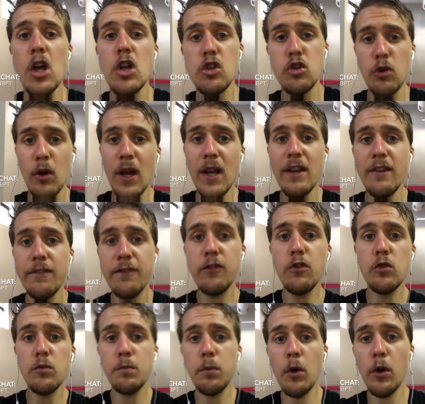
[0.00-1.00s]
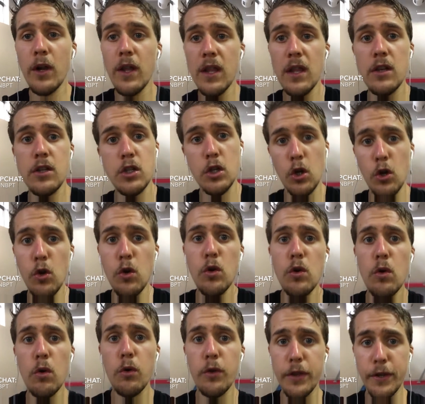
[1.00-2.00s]
Train full body
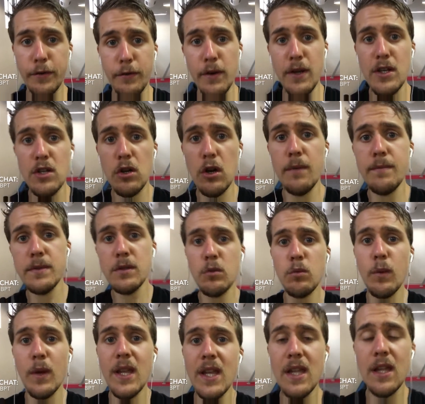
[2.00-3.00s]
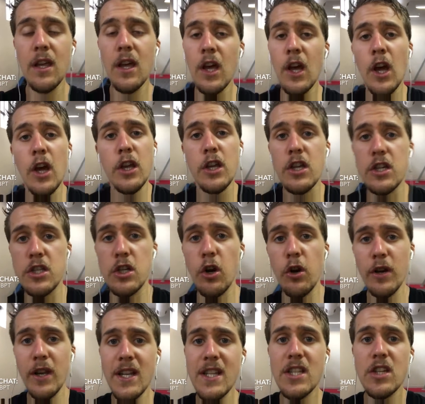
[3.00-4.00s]
two or three times a week. You don't
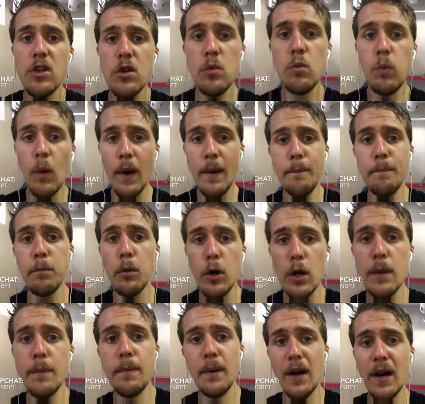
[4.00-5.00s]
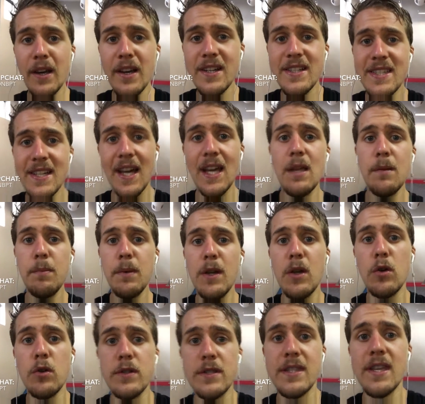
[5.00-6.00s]
need to do one body part a day
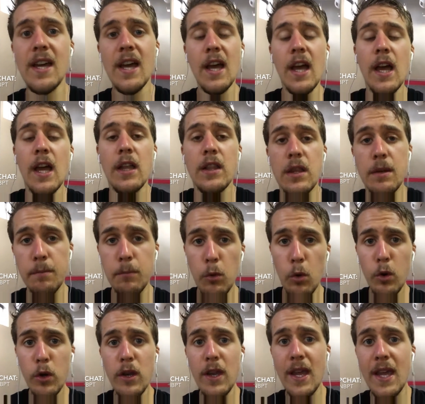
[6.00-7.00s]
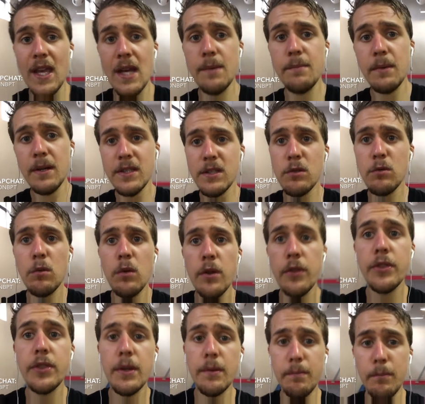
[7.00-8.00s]
because the more you hit a muscle,
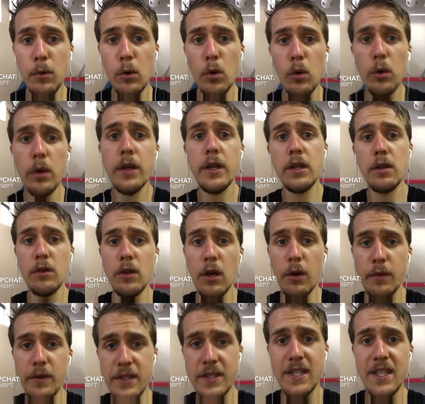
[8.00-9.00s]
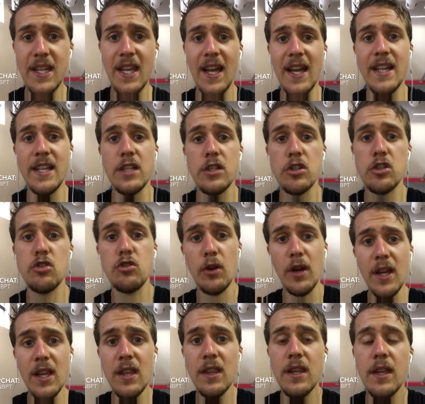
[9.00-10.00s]
the more you're going to gain
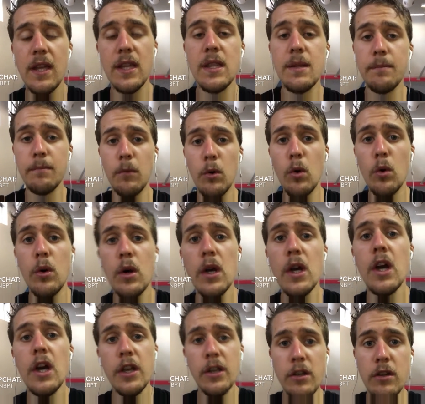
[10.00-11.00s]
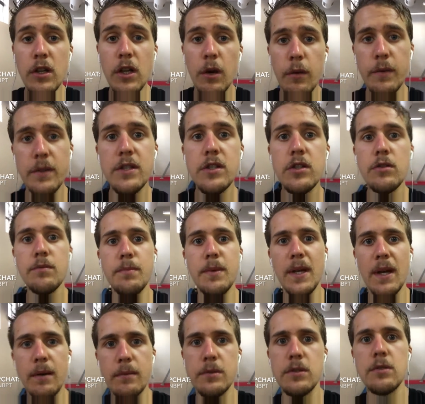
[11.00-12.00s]
strength and the more you're going to be
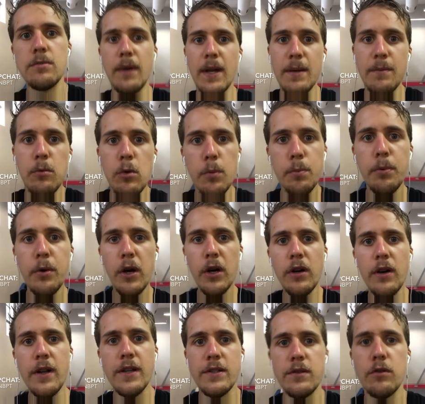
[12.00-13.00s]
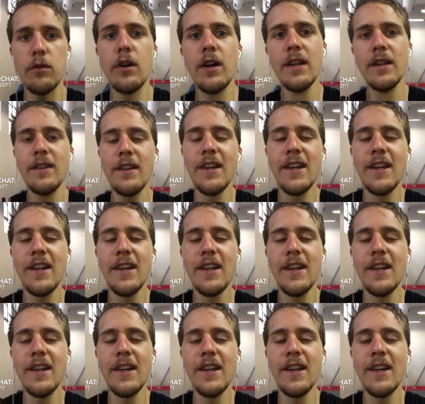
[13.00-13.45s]
able to make more progress, right?